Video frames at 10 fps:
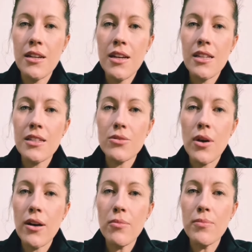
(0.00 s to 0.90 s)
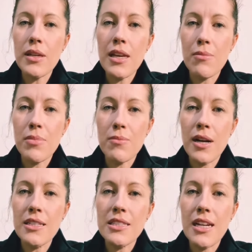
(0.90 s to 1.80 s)
This will help keep them
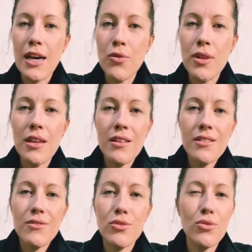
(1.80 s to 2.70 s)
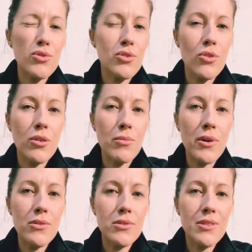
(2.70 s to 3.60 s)
nice and healthy, good strong
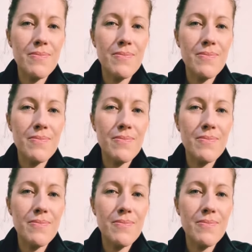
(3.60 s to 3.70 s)
bones.